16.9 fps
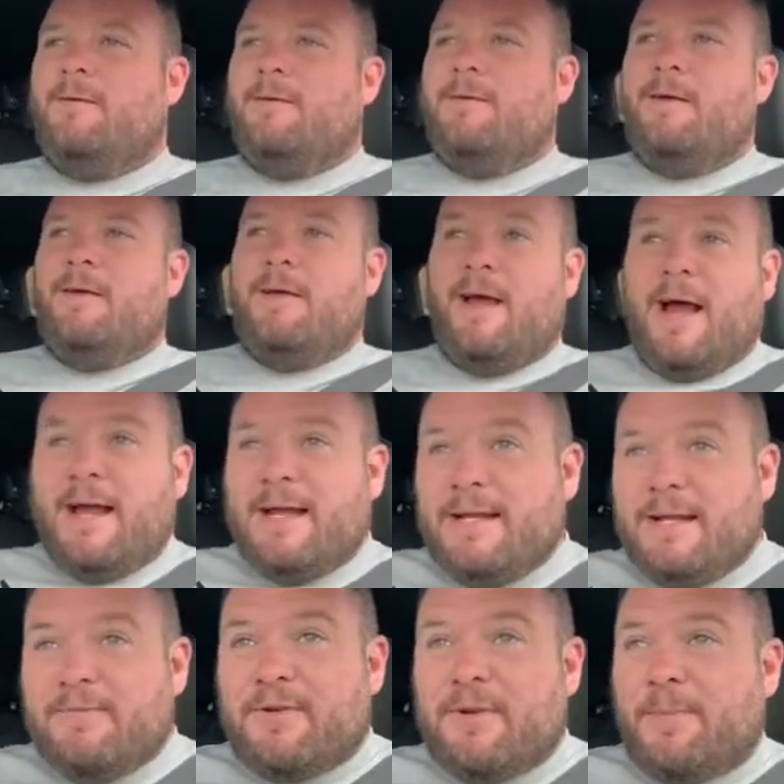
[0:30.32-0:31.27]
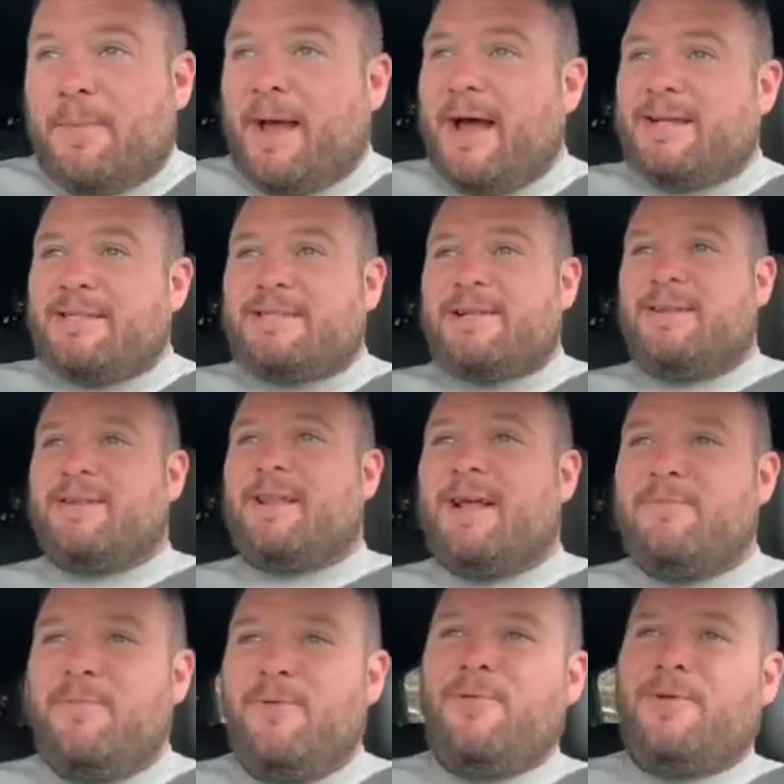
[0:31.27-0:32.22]
It ain't even a bad Sunday
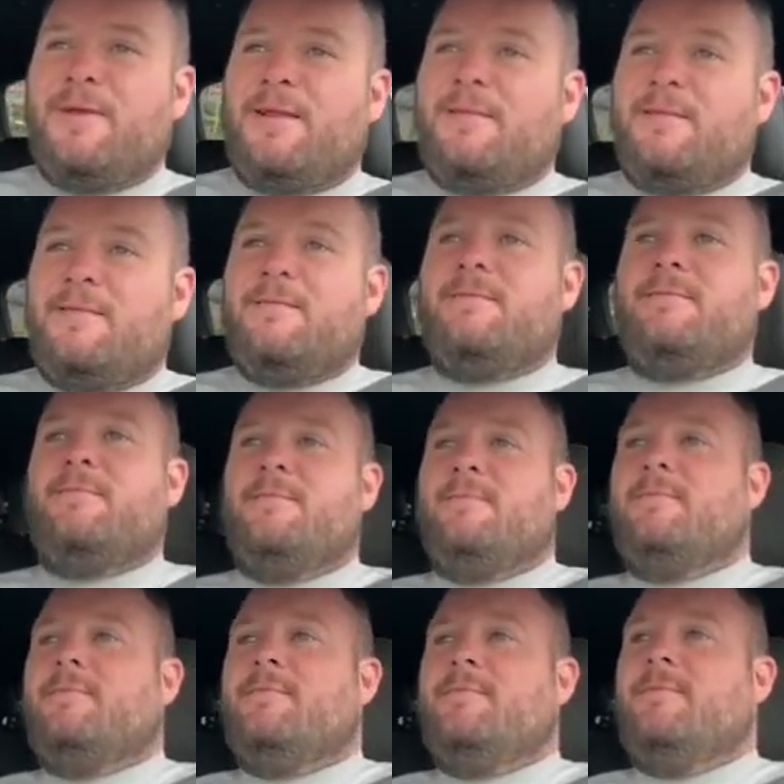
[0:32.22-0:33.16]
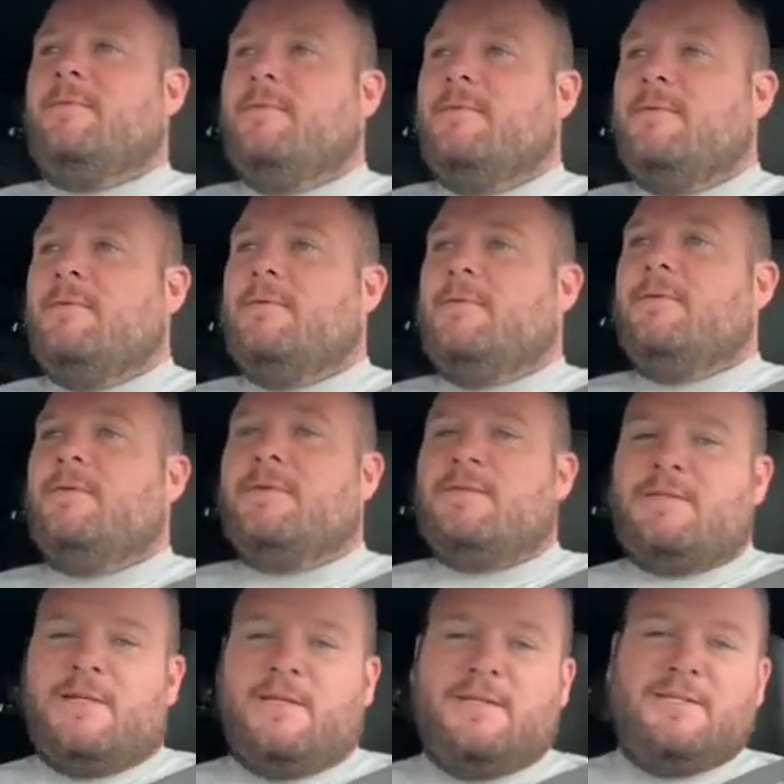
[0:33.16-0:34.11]
morning. The
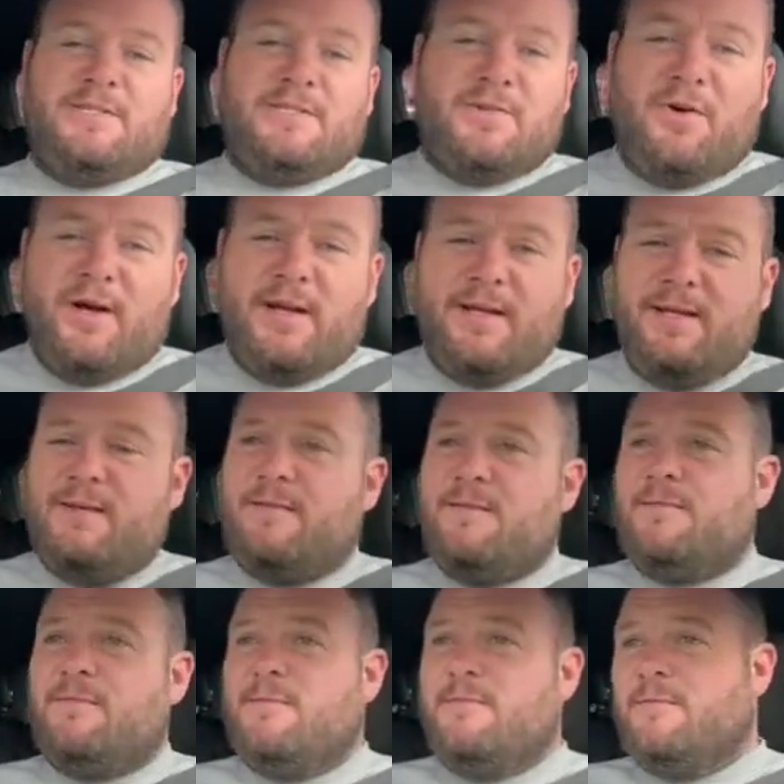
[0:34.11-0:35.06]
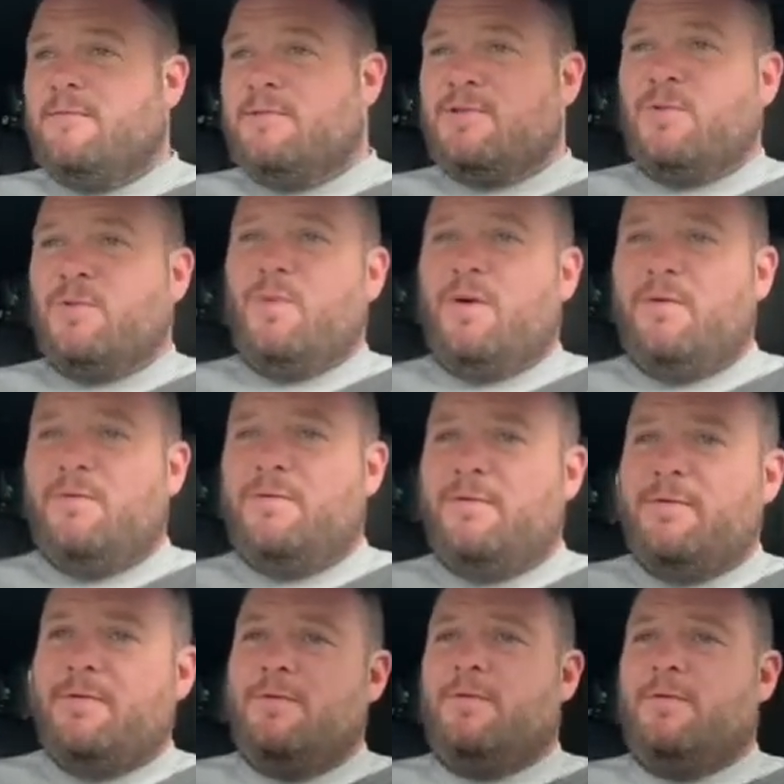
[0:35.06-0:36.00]
sun is shining, sort of.
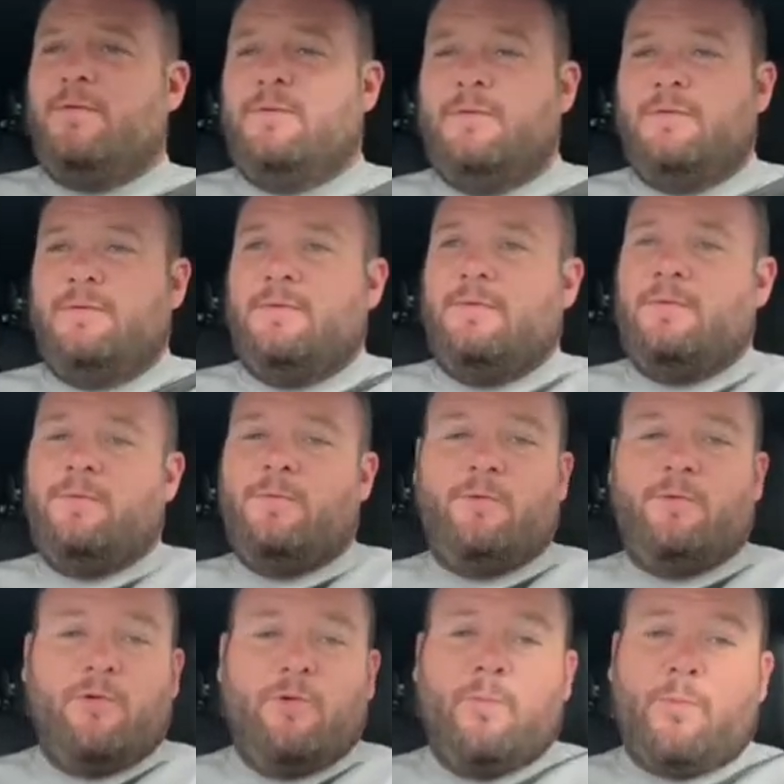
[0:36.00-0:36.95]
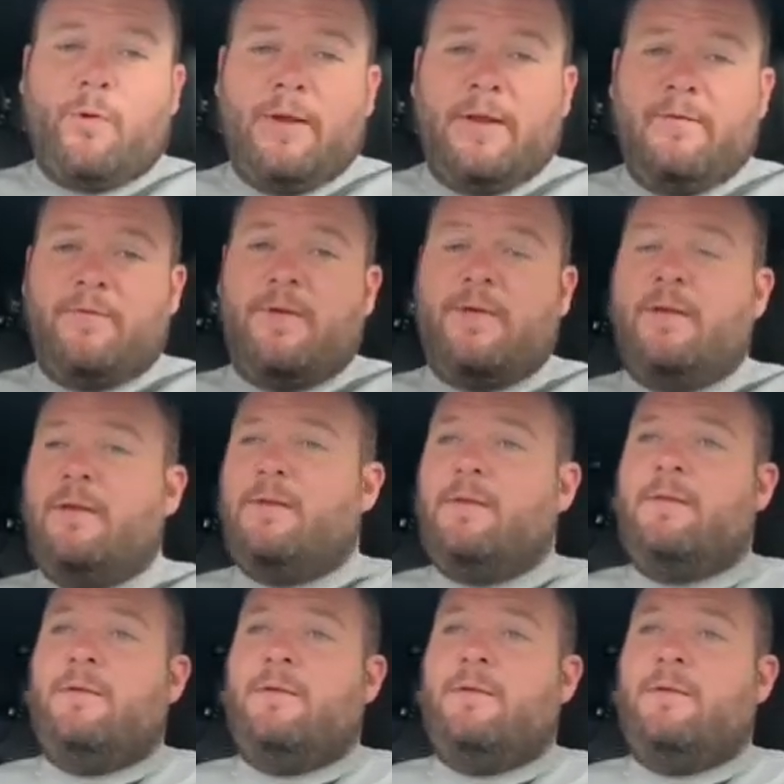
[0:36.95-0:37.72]
We're all breathing.